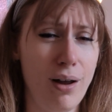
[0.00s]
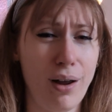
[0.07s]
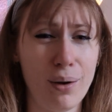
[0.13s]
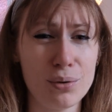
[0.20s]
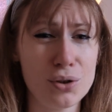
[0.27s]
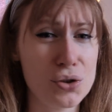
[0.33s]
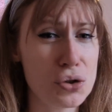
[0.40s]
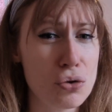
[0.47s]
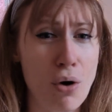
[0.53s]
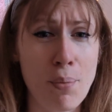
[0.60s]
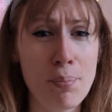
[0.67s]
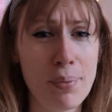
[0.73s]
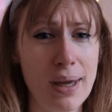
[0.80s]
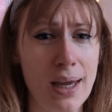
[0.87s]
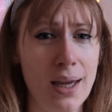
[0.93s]
I was just
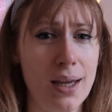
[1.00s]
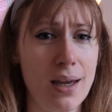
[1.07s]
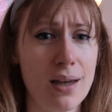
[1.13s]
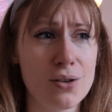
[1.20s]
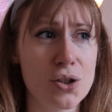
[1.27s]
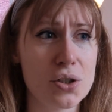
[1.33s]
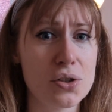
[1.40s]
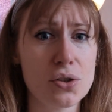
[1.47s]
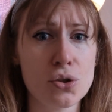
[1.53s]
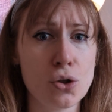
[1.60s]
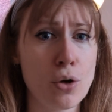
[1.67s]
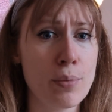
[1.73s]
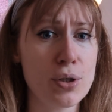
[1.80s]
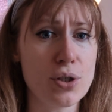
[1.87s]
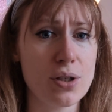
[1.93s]
grumpy just
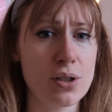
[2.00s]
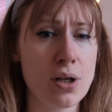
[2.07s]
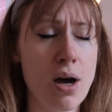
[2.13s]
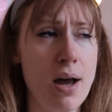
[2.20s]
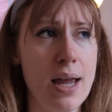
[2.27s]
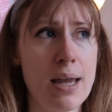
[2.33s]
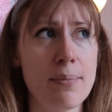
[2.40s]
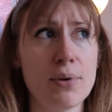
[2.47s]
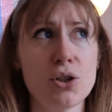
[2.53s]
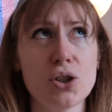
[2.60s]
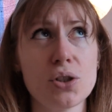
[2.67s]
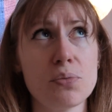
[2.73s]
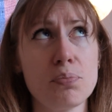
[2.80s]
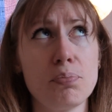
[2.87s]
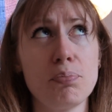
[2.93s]
so much of the time.
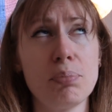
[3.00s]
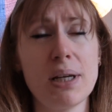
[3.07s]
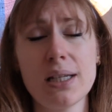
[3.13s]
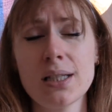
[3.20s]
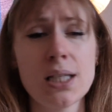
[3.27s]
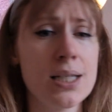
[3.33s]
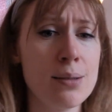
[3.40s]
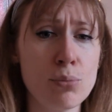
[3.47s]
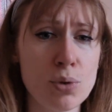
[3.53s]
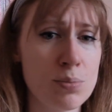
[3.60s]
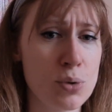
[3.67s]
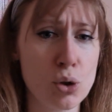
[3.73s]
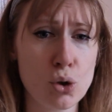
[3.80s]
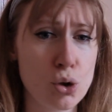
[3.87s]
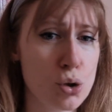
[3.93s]
Just because the
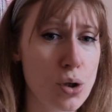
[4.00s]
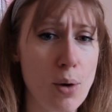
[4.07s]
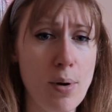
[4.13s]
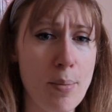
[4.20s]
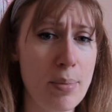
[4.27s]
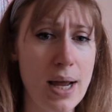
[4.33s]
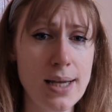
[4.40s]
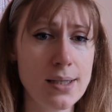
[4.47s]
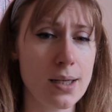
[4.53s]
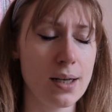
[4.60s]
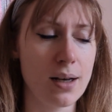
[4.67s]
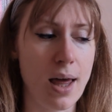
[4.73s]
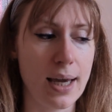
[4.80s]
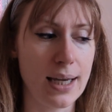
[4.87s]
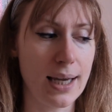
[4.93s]
symptoms are just so unpleasant.
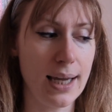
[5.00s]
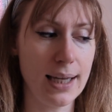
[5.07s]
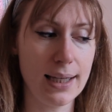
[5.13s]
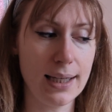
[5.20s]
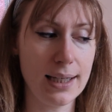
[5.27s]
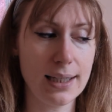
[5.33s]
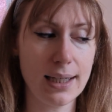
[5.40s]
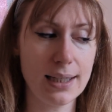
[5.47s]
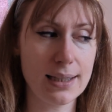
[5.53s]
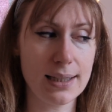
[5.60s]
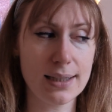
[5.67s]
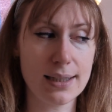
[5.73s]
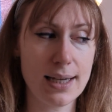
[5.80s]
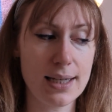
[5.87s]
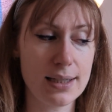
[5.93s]
Like
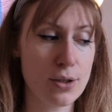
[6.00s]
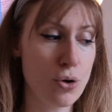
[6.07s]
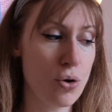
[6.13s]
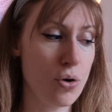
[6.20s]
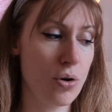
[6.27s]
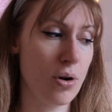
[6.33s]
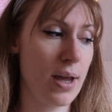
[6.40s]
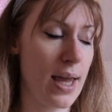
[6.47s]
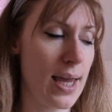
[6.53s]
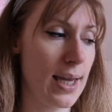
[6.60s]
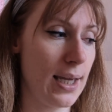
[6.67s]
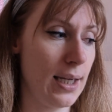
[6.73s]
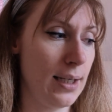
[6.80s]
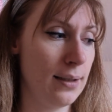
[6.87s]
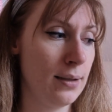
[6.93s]
it's not
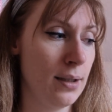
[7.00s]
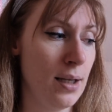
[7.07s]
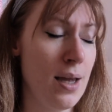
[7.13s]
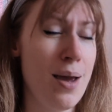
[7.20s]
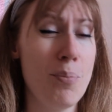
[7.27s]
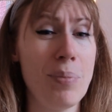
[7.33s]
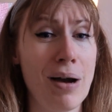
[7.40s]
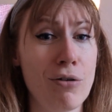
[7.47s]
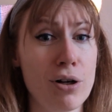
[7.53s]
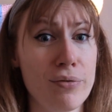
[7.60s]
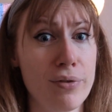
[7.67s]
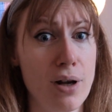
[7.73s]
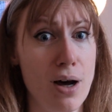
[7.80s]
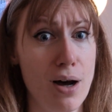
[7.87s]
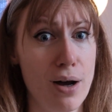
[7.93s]
a barrel
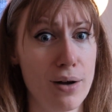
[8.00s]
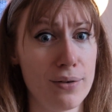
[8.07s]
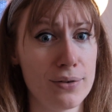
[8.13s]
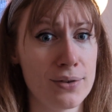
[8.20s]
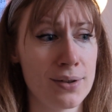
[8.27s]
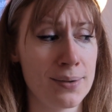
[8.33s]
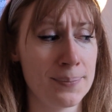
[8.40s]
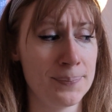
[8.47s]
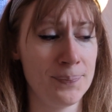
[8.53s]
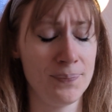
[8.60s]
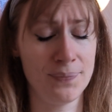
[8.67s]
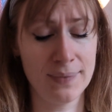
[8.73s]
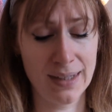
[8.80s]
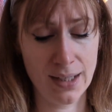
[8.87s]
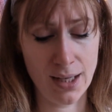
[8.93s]
of laughs.
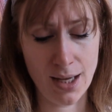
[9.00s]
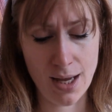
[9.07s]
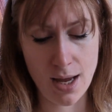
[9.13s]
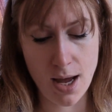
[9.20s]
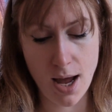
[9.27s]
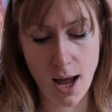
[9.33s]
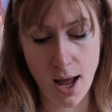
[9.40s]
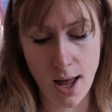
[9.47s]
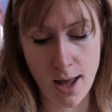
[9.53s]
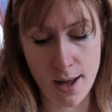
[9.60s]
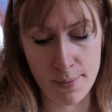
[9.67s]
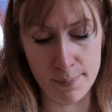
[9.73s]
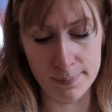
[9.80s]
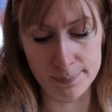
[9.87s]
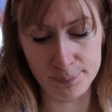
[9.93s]

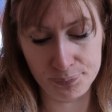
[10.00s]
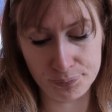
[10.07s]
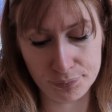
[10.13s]
Moving